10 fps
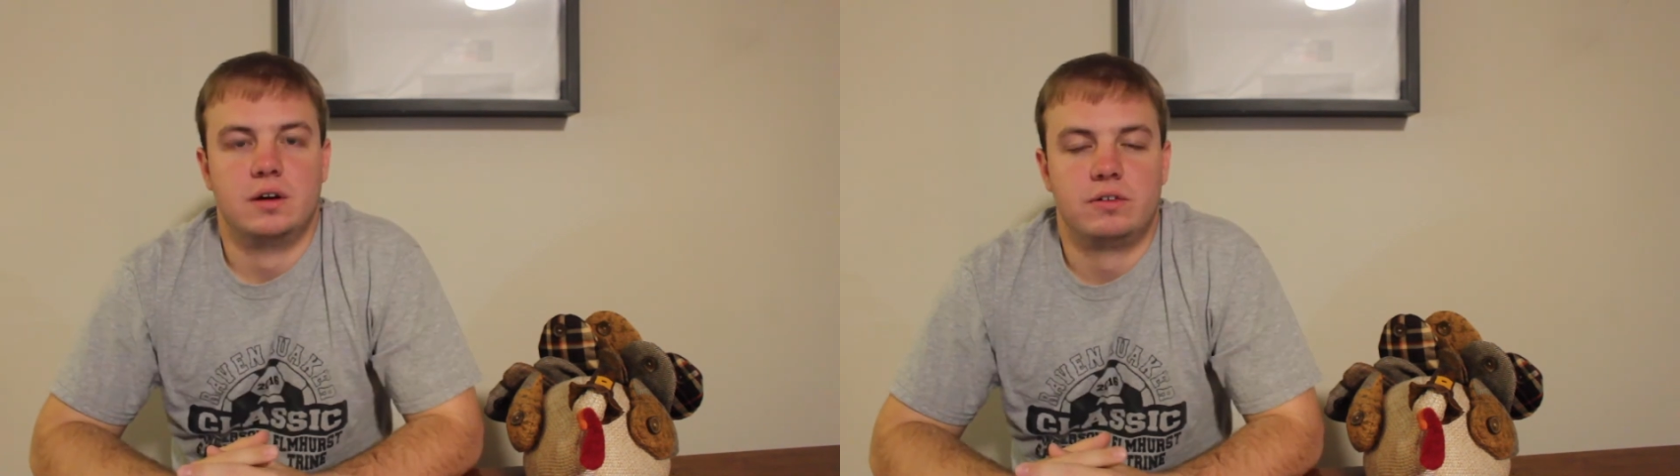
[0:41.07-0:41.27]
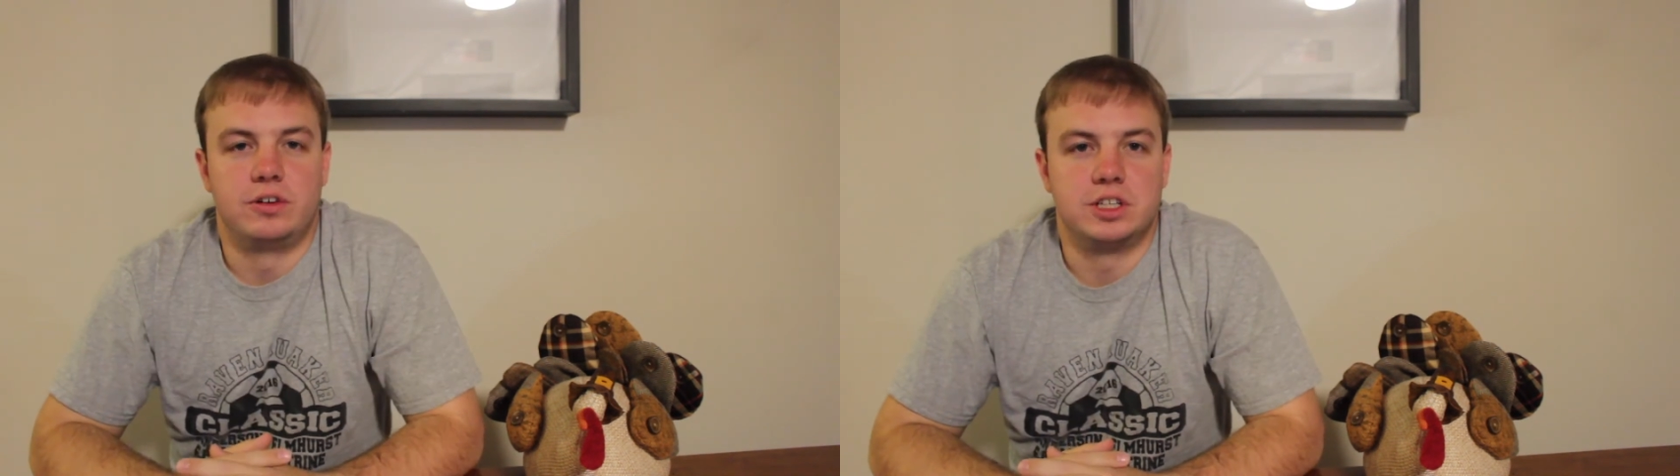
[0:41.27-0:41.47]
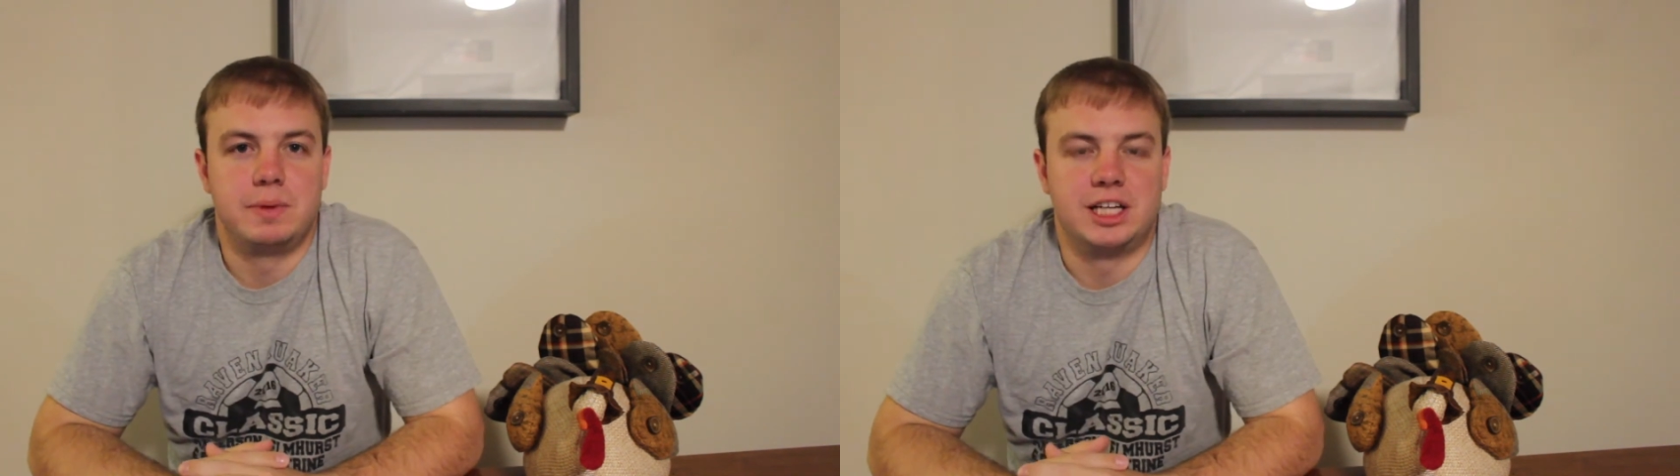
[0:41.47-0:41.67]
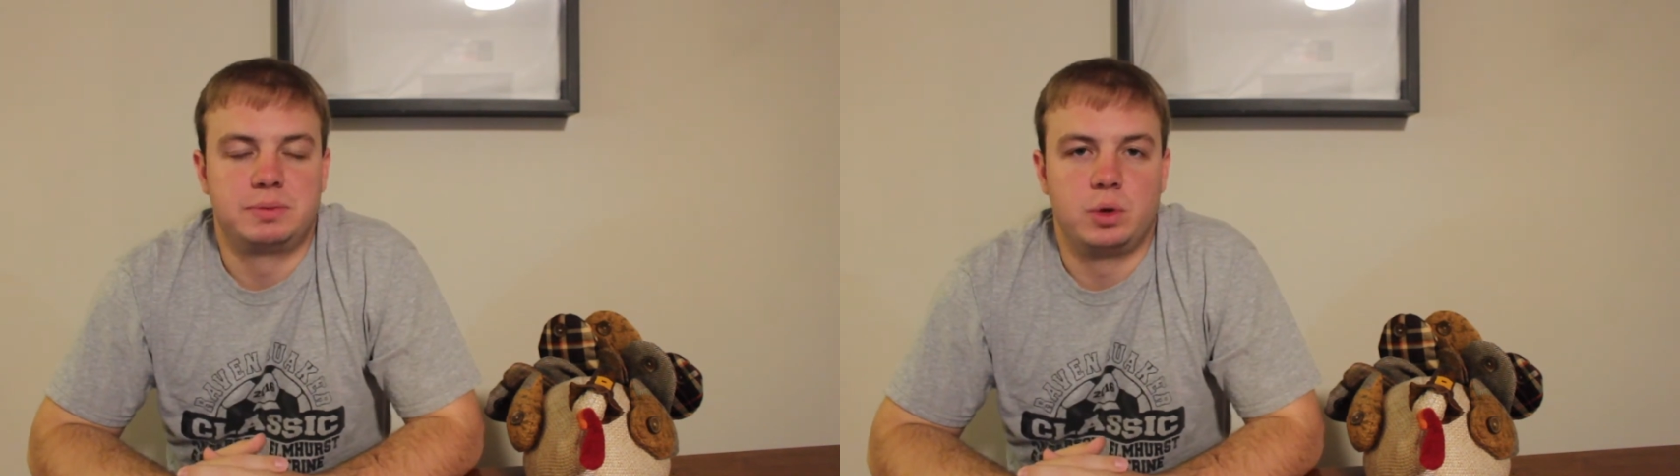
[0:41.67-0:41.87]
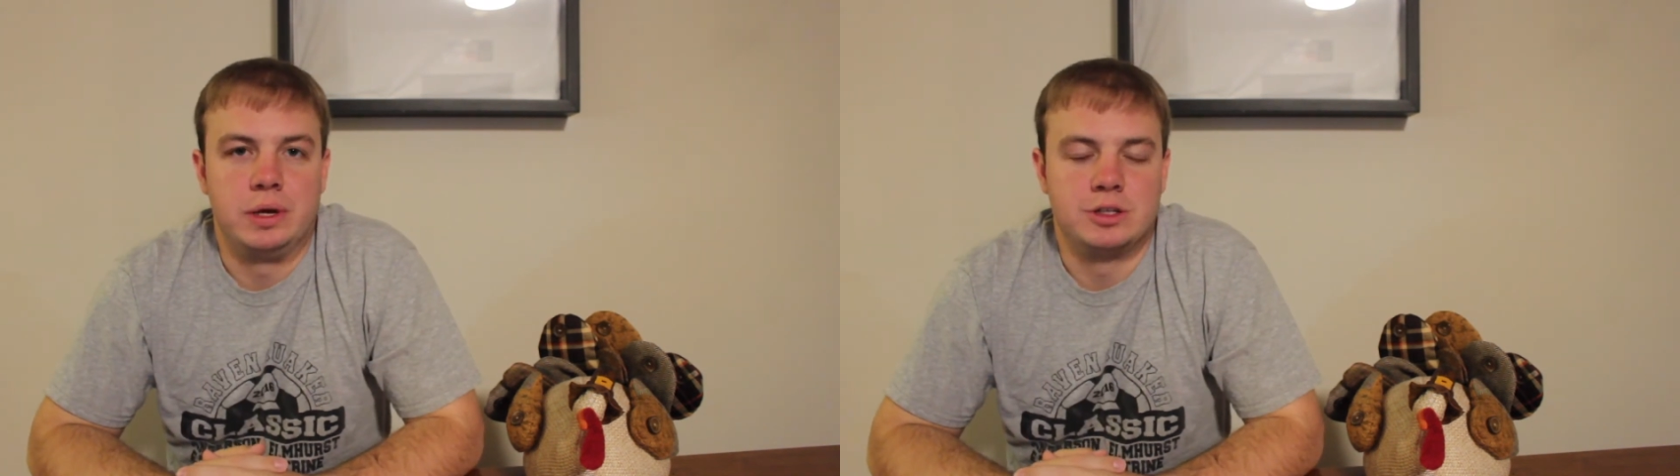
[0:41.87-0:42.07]
First match
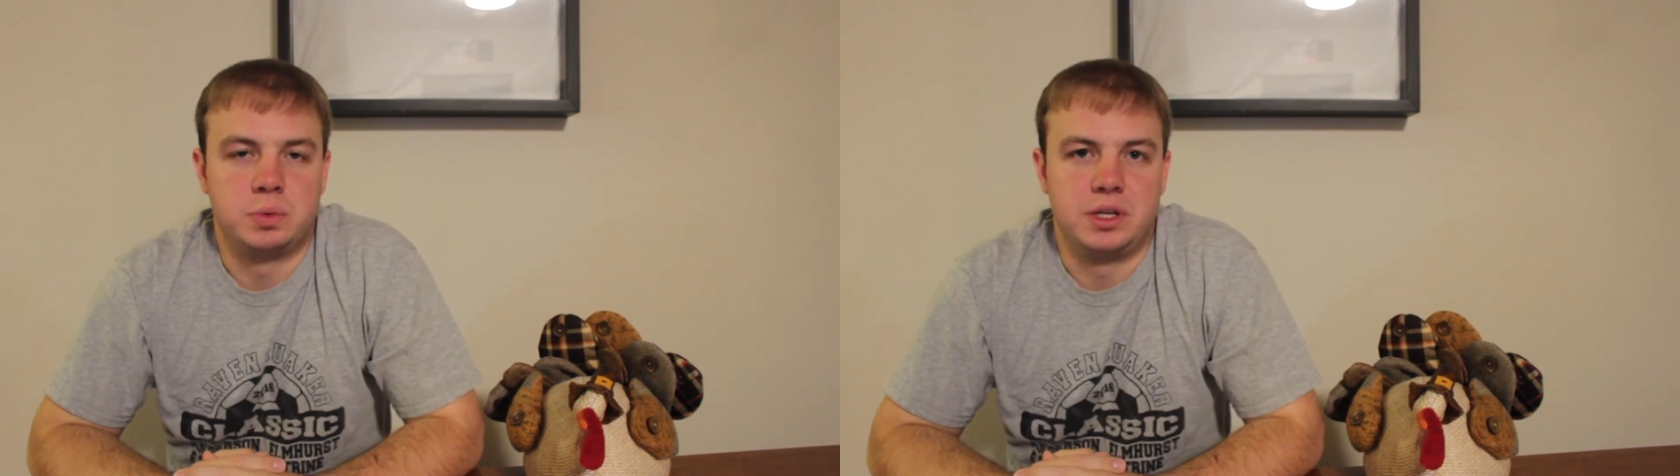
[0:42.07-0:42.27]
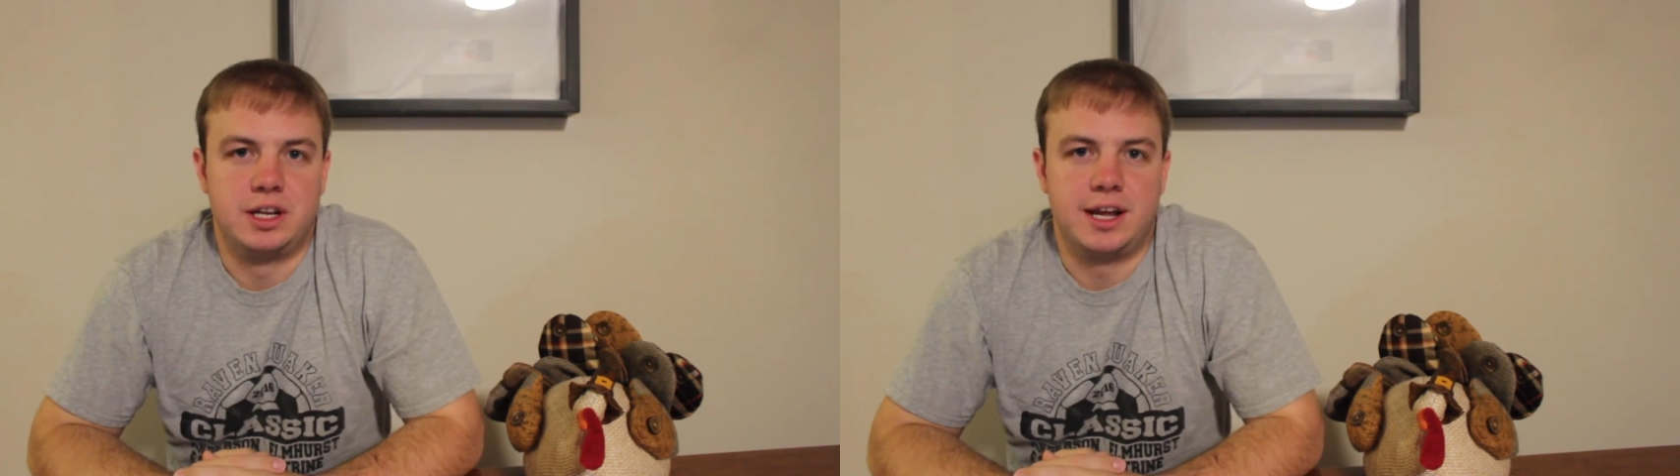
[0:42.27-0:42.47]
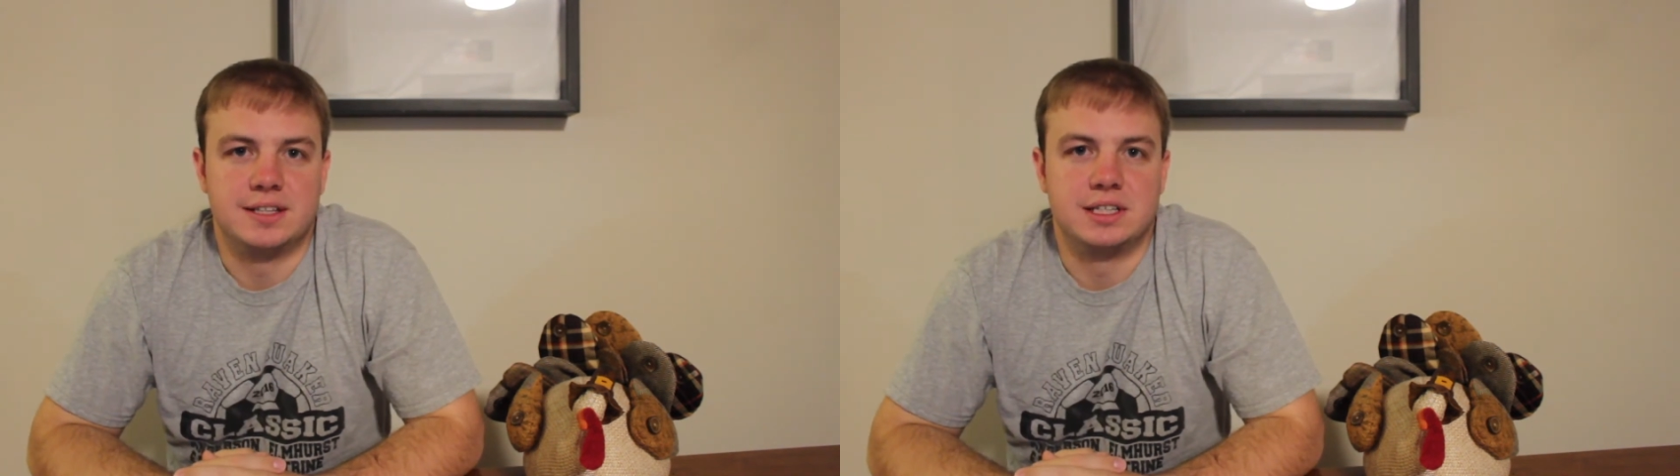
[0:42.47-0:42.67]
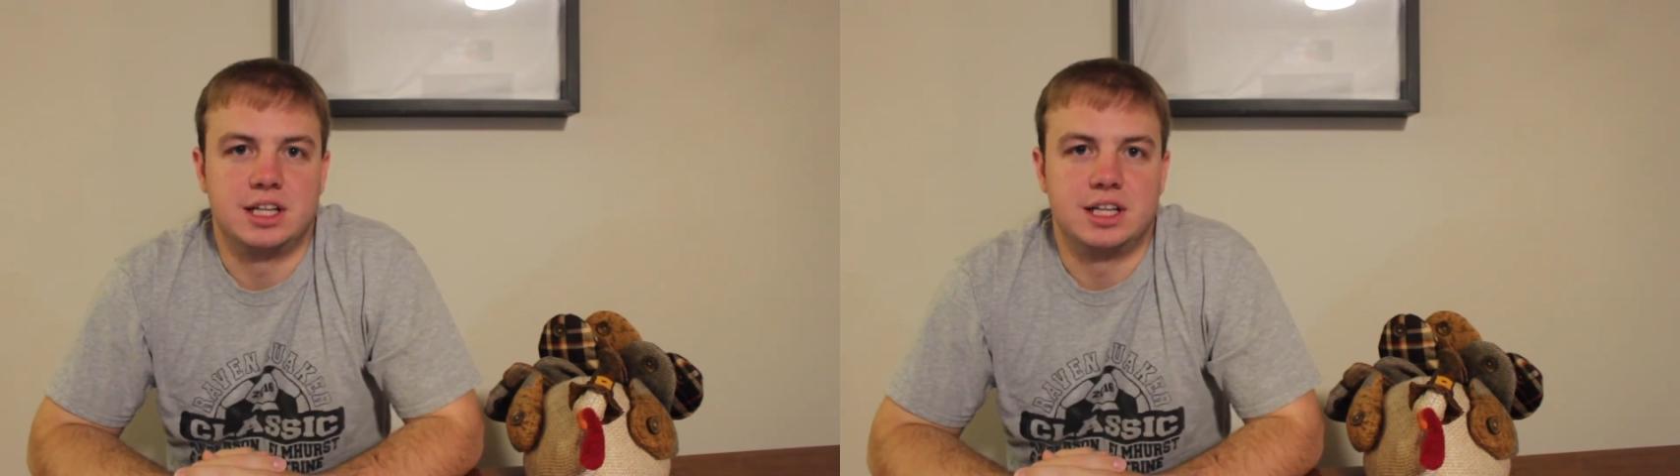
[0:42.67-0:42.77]
for the week between the Dancing